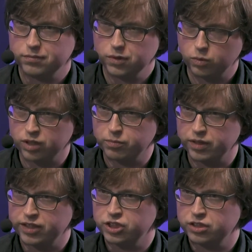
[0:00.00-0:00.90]
Quite
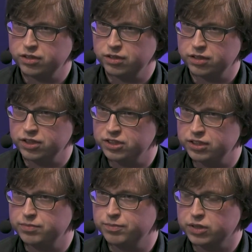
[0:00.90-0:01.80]
much
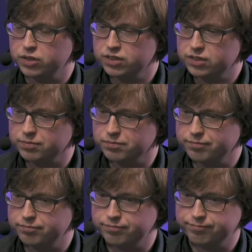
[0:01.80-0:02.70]
indeed, because
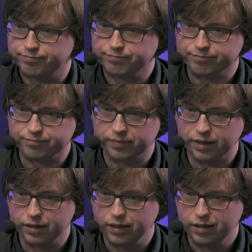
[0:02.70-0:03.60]
and
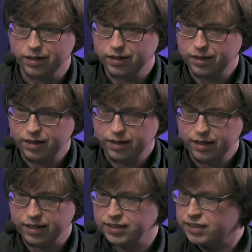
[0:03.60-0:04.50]

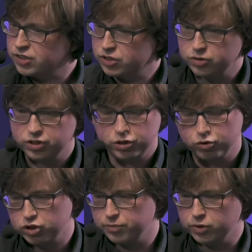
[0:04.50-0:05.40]
it concerns
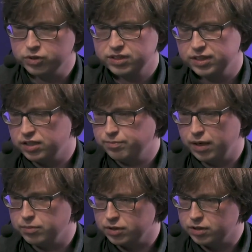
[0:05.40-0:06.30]
social policy and
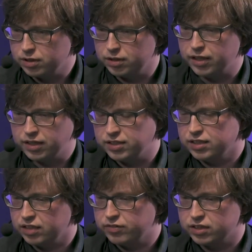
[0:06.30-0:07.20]
public and
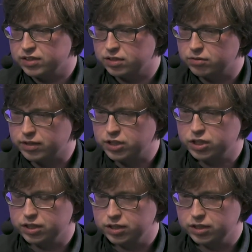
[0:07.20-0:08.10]
governance in
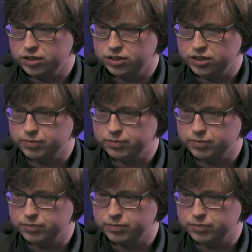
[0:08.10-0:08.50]
Russia indeed,